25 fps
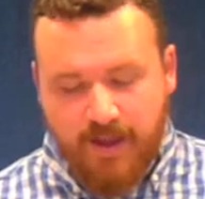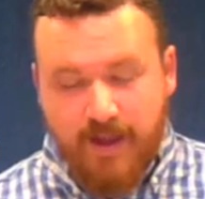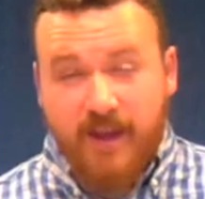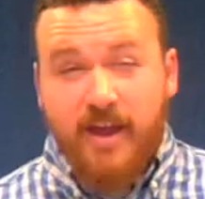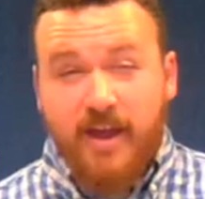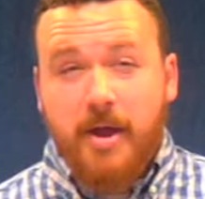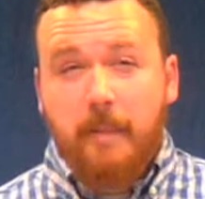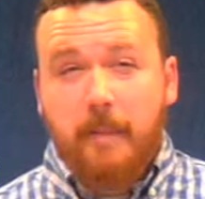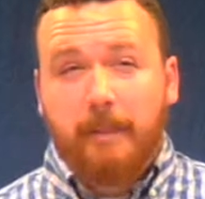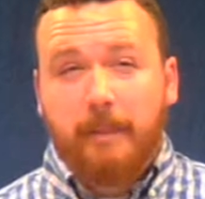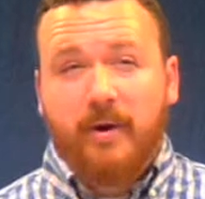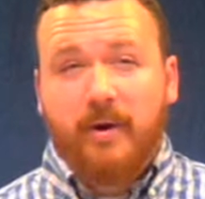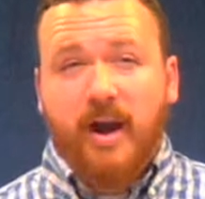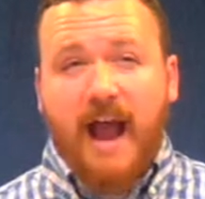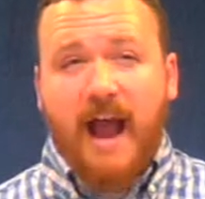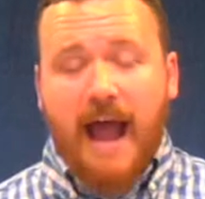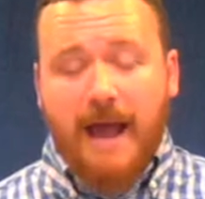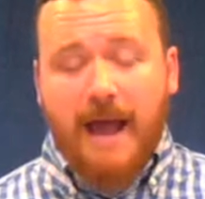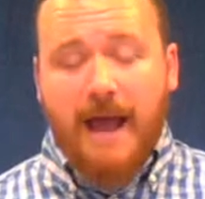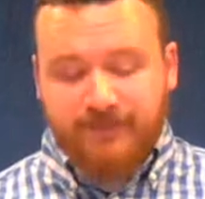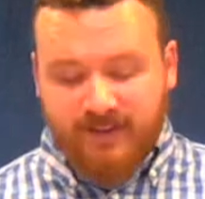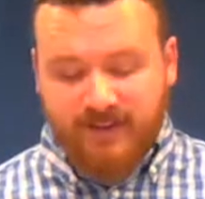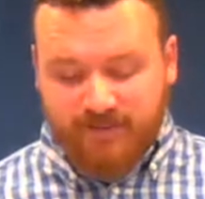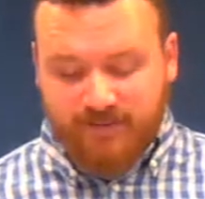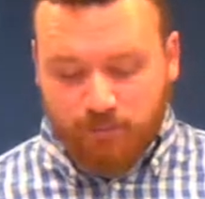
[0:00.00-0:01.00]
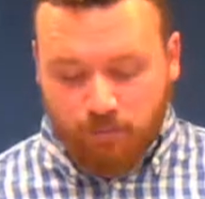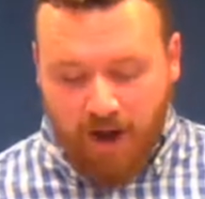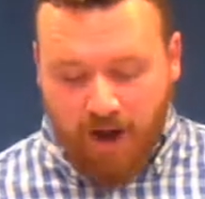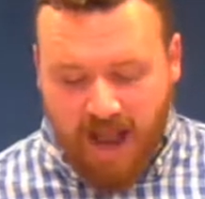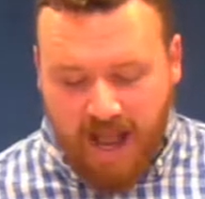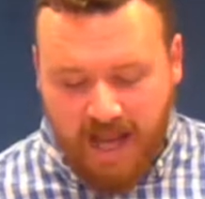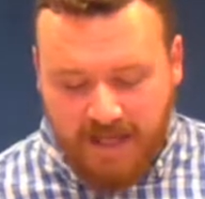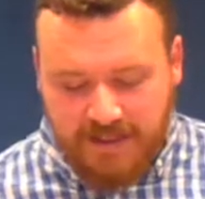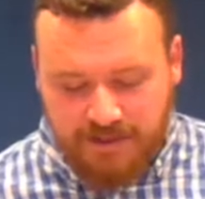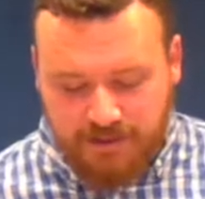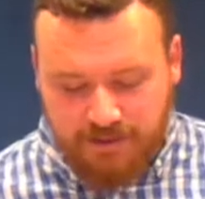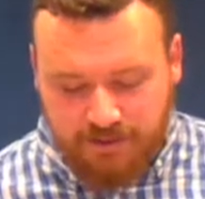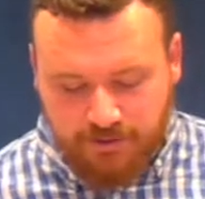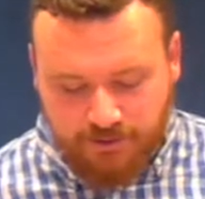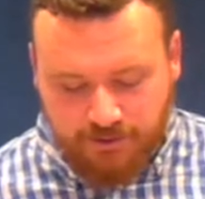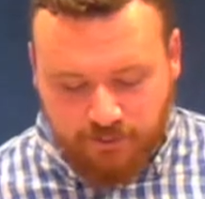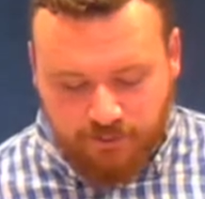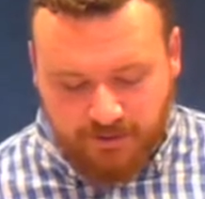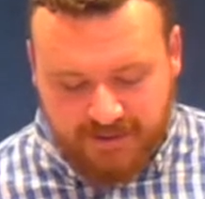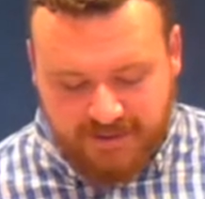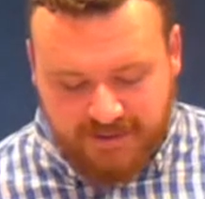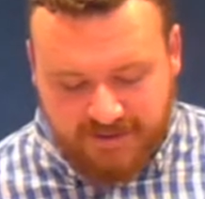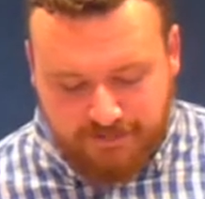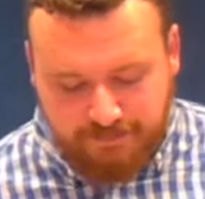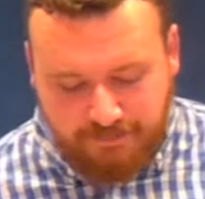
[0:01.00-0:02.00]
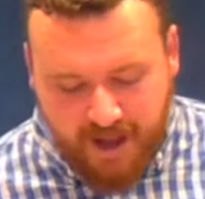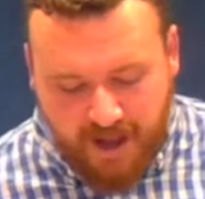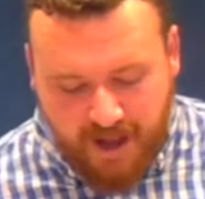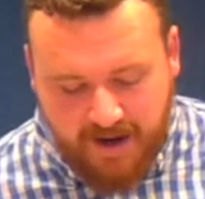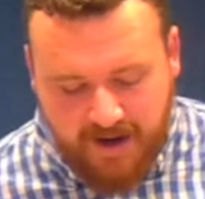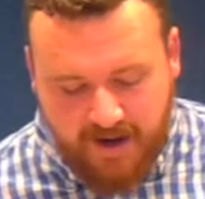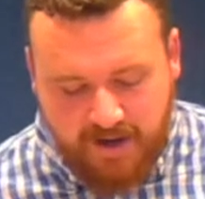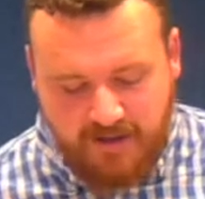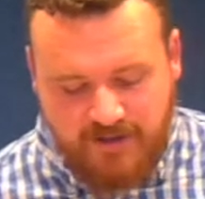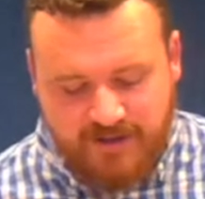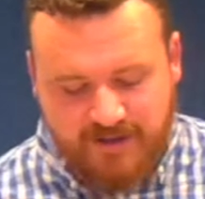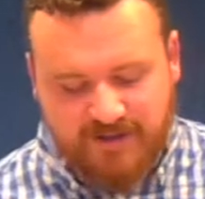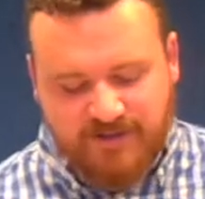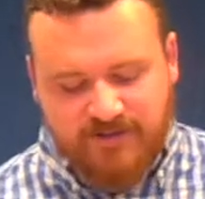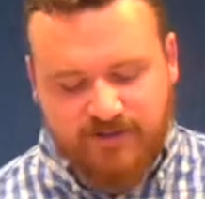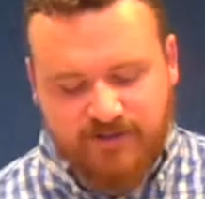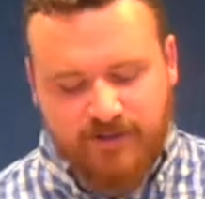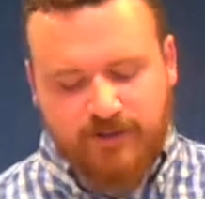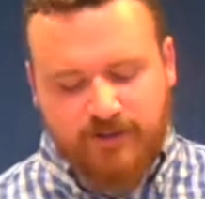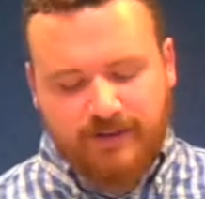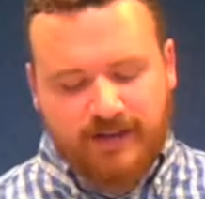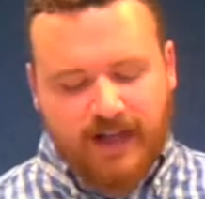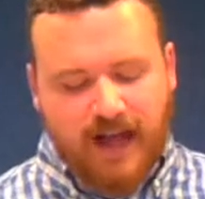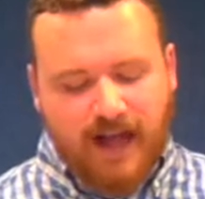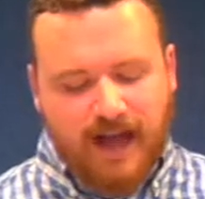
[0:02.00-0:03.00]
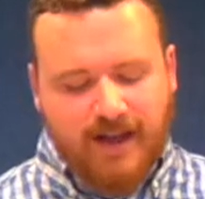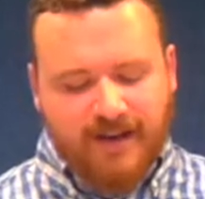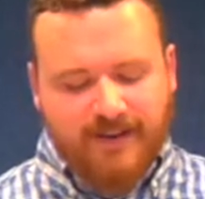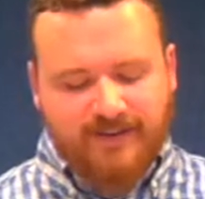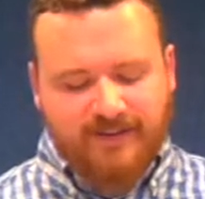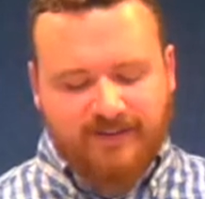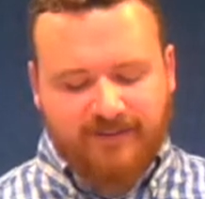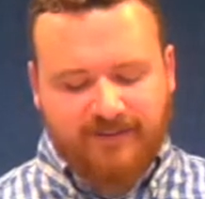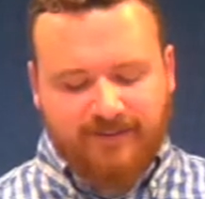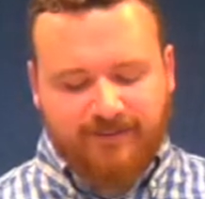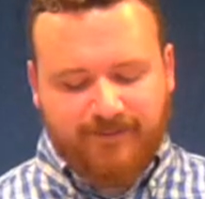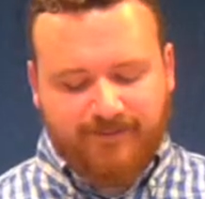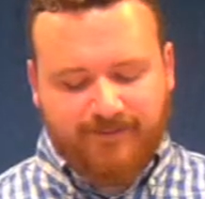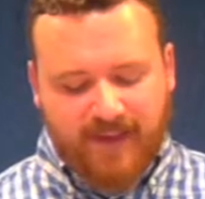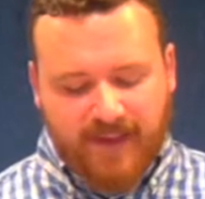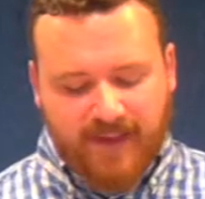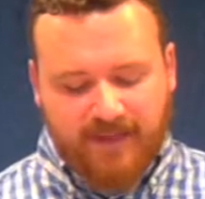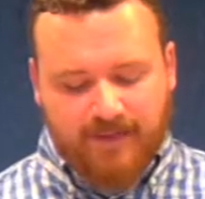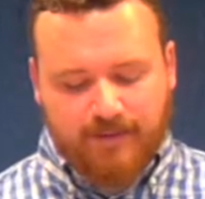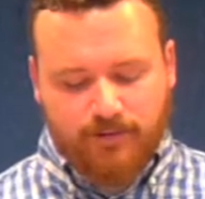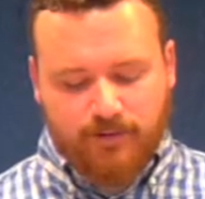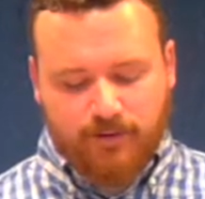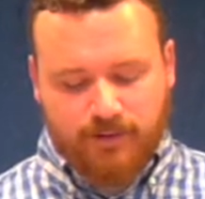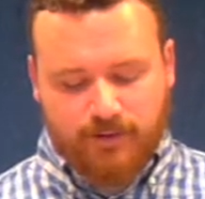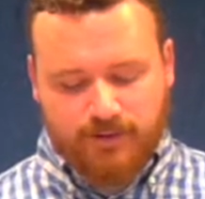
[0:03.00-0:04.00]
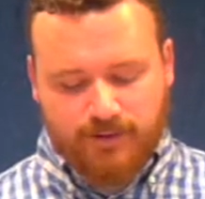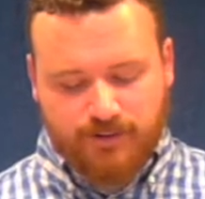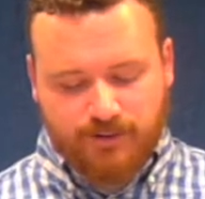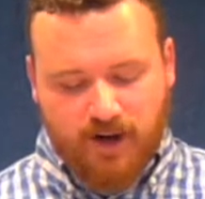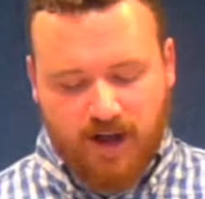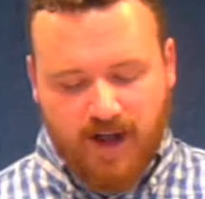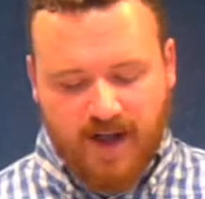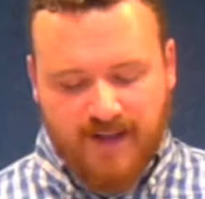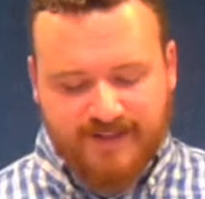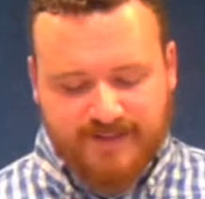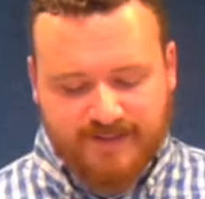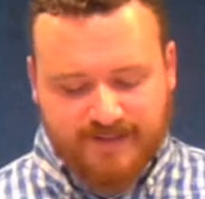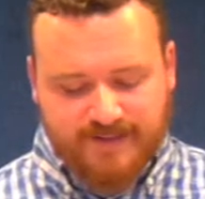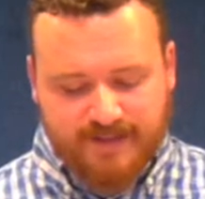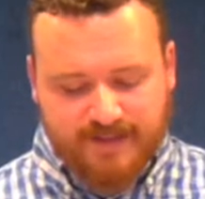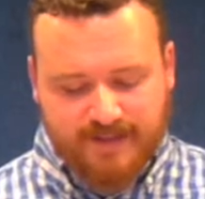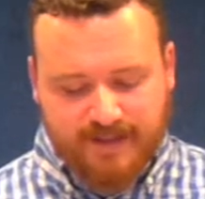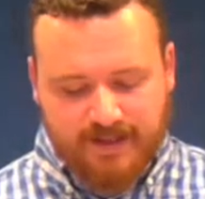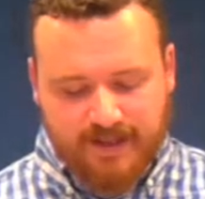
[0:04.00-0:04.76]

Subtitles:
Perhaps it's rational to aspire to certain kinds of faith or trust,